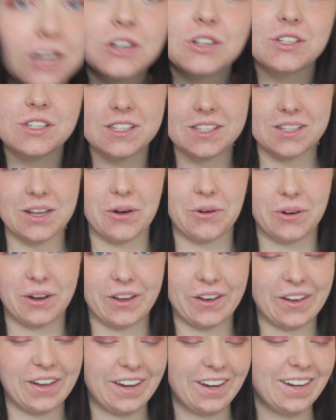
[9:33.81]
So
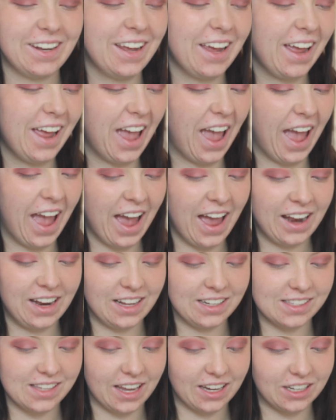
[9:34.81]
Good. And
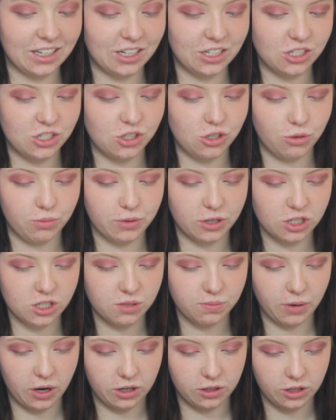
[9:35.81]
it's like a super
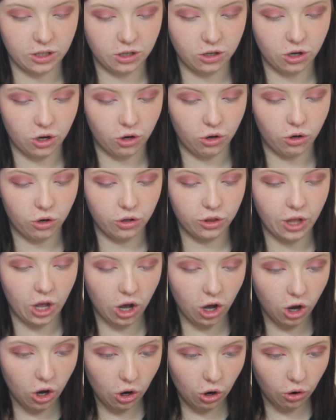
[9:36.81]
sparkly gold.
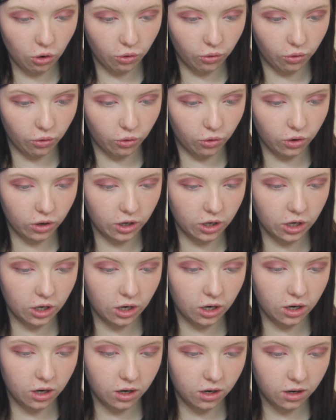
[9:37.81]
Oh,
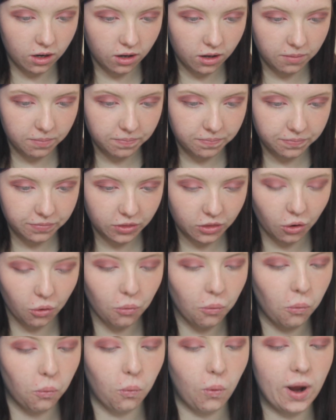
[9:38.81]
or
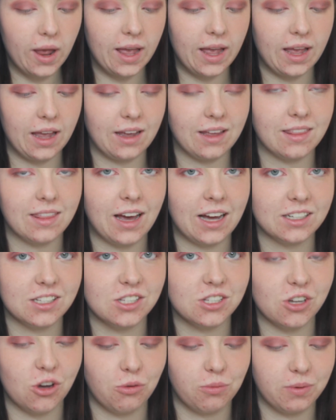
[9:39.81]
Wig.
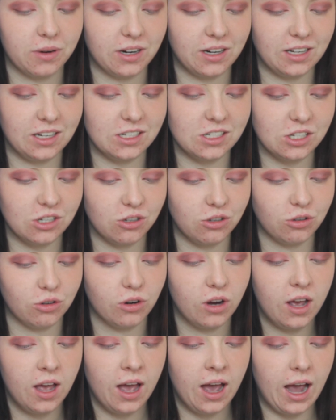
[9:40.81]
That's so pretty
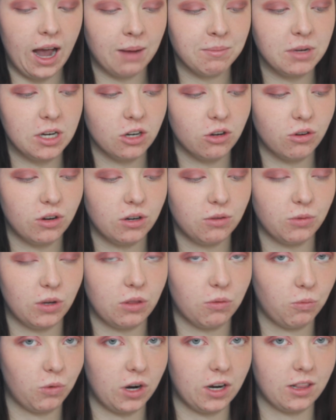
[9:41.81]
too. I'm going to go in
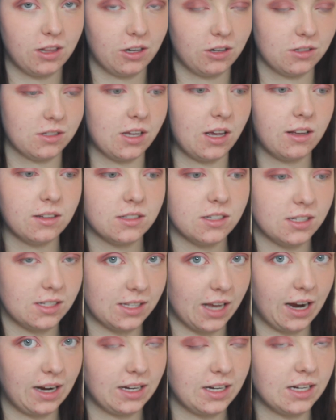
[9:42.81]
with one of those. I'll
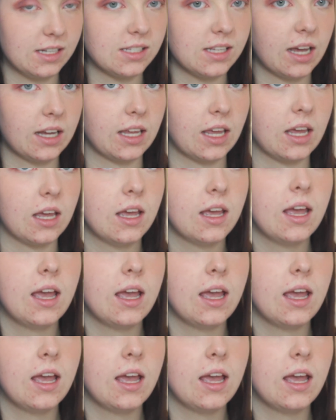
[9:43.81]
decide in a second.